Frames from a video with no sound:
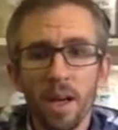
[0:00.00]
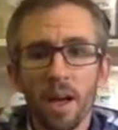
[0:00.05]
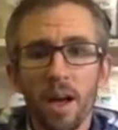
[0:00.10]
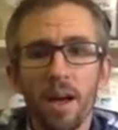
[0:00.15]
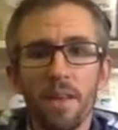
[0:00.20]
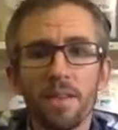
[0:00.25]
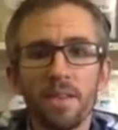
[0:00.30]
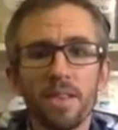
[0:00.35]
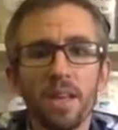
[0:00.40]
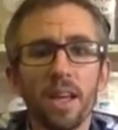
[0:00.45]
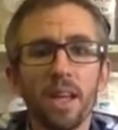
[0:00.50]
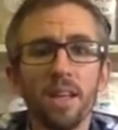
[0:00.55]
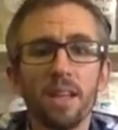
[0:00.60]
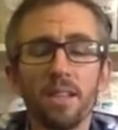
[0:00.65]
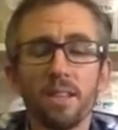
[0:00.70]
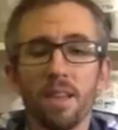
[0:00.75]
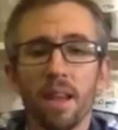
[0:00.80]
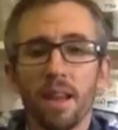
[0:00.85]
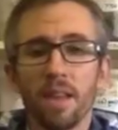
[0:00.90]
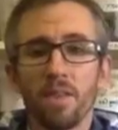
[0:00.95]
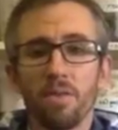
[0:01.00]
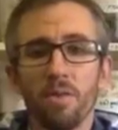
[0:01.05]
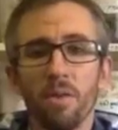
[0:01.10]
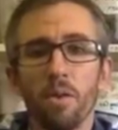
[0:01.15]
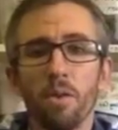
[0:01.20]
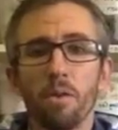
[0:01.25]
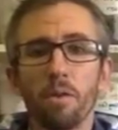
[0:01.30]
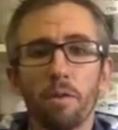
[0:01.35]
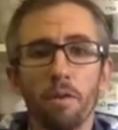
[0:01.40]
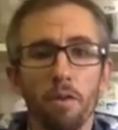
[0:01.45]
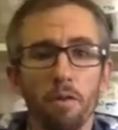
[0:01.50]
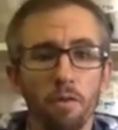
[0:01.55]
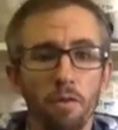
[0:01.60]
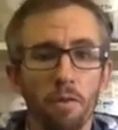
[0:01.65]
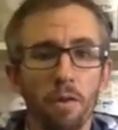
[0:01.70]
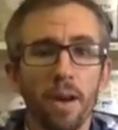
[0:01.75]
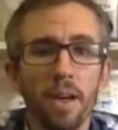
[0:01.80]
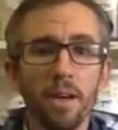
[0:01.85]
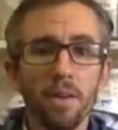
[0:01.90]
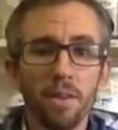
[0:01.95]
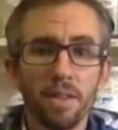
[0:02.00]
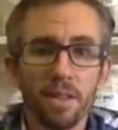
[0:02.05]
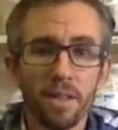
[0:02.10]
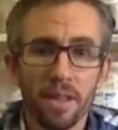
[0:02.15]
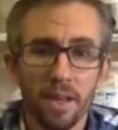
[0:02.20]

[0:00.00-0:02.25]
The second is that it's very fragrant,